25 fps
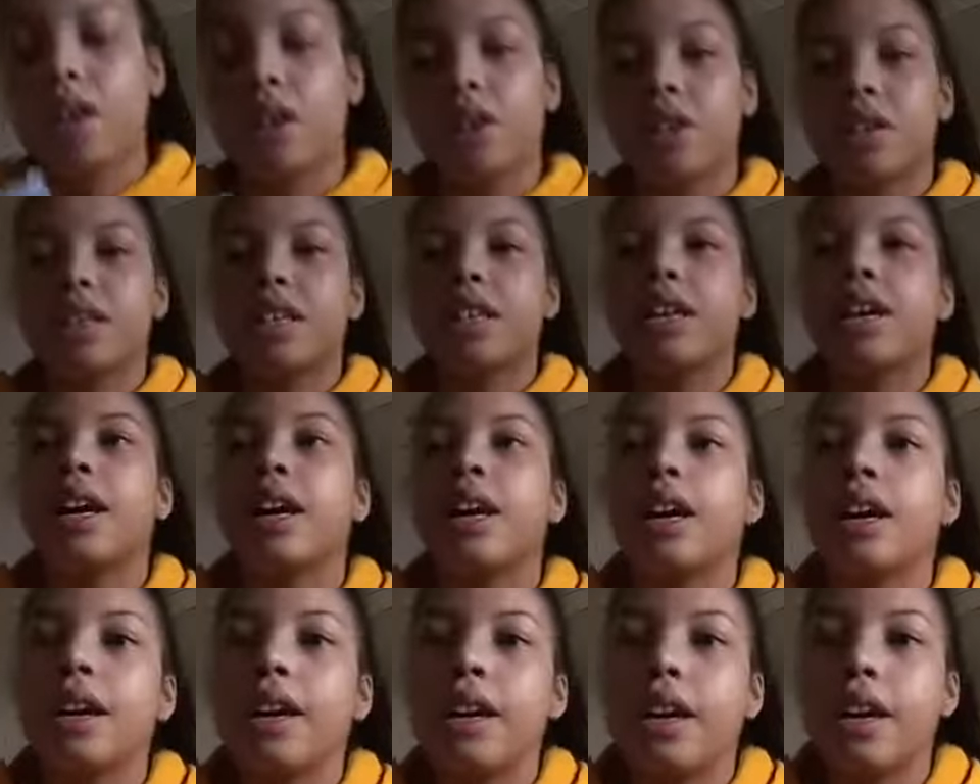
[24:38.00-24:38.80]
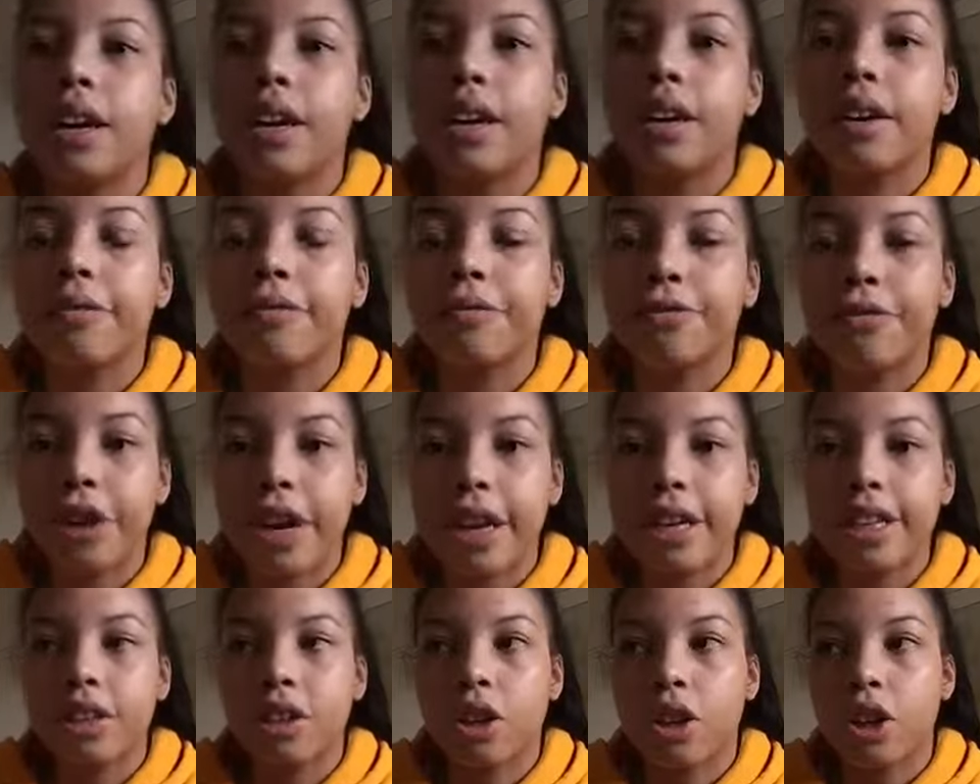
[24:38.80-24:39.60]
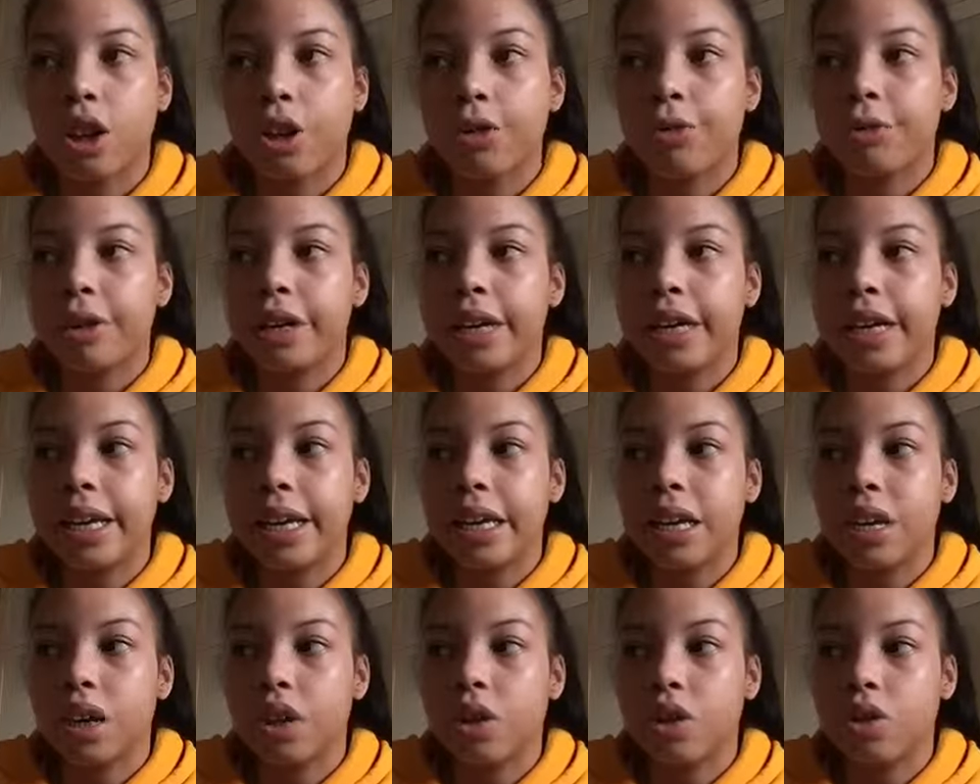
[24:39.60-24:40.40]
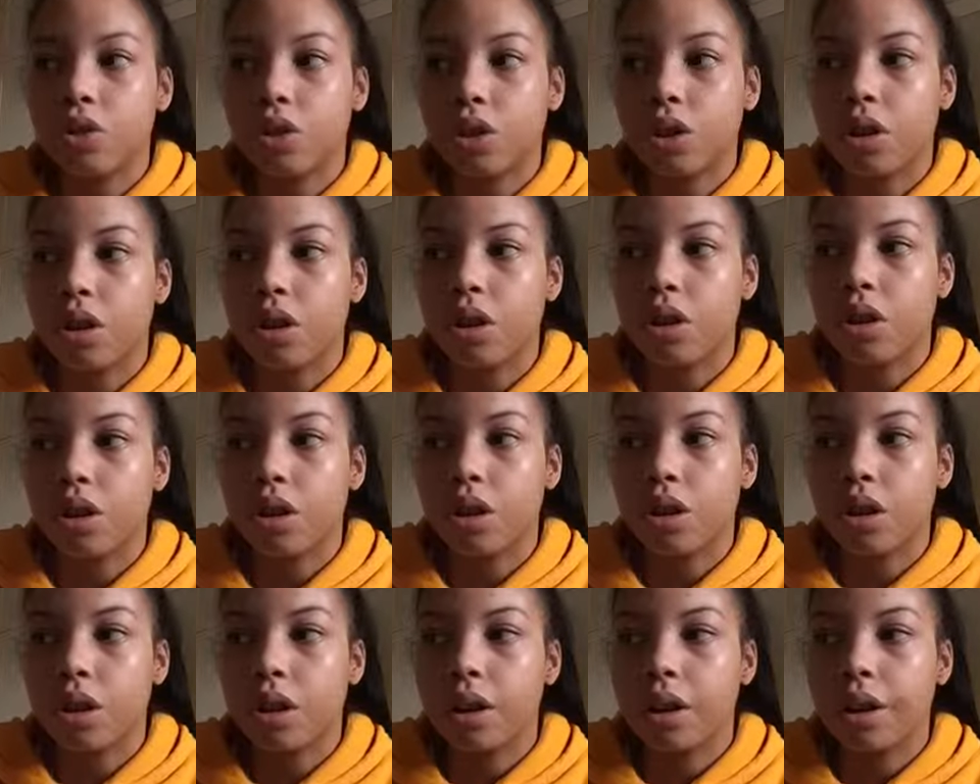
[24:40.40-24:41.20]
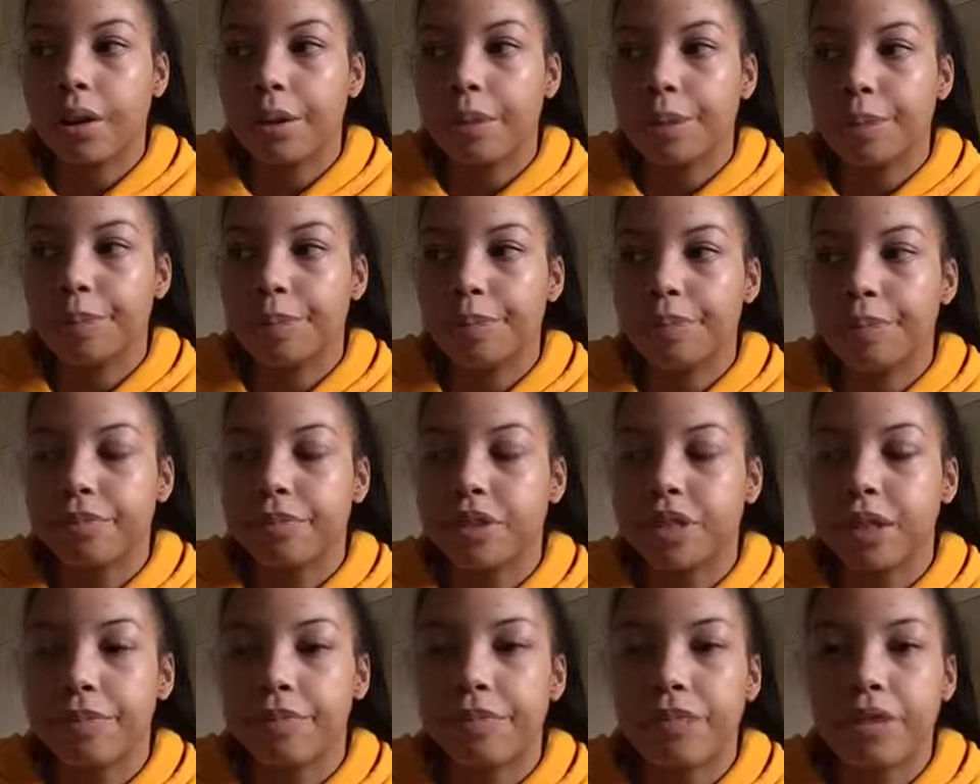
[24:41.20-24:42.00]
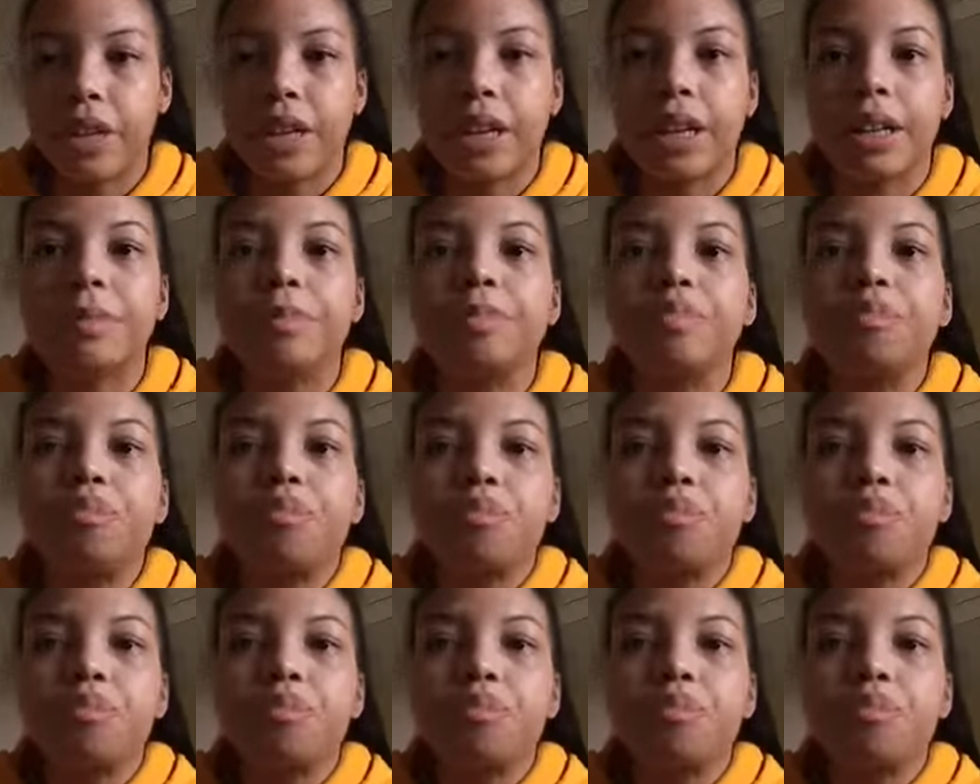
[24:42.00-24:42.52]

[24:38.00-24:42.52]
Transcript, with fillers: because her friend chloe um, something,